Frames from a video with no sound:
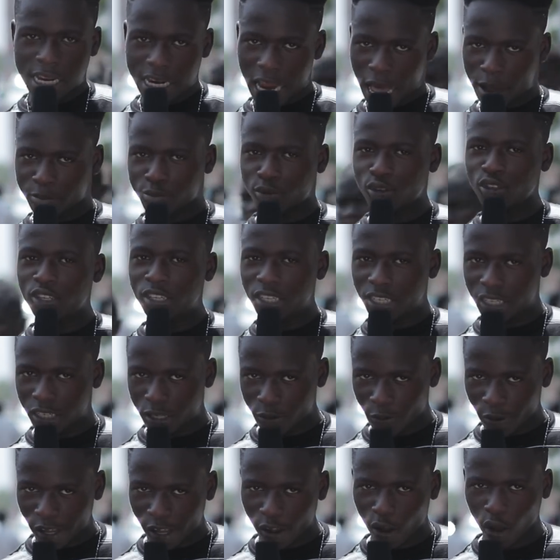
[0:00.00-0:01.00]
I'm doing it
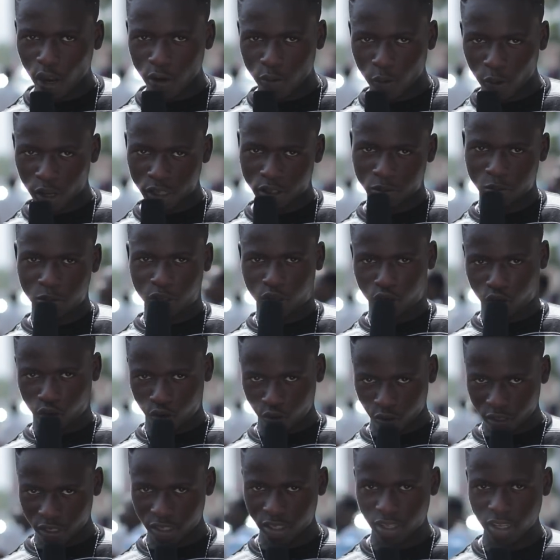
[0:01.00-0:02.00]
the way God wants me to
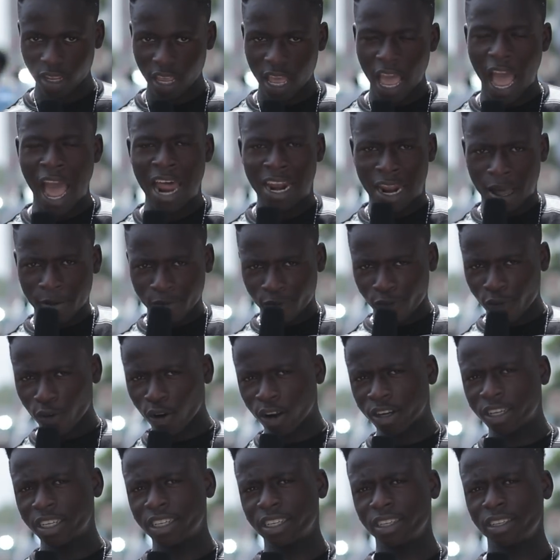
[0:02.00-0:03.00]
do it. And I'm
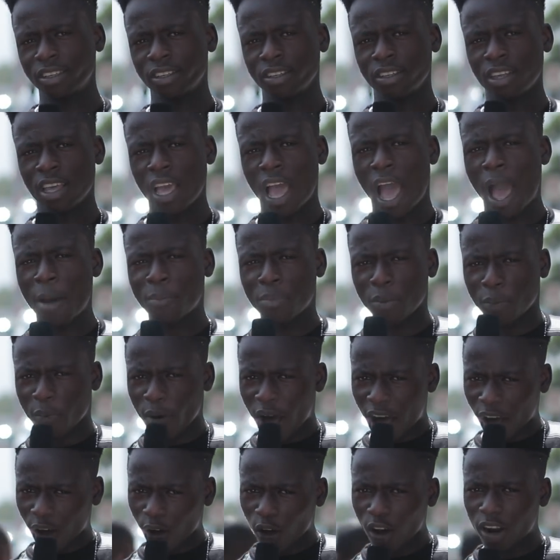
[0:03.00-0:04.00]
funny. And
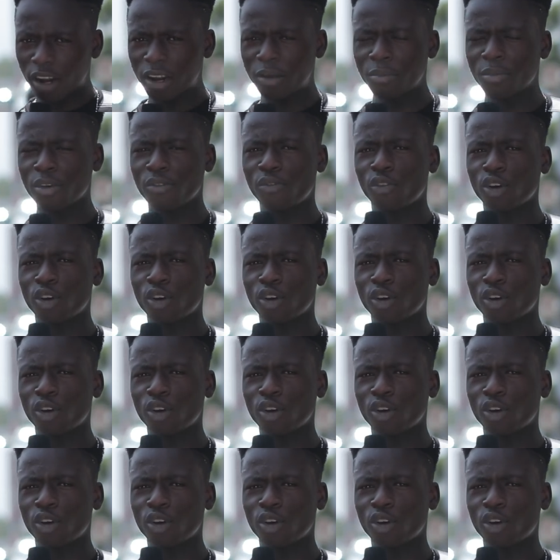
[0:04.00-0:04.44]
people are calling me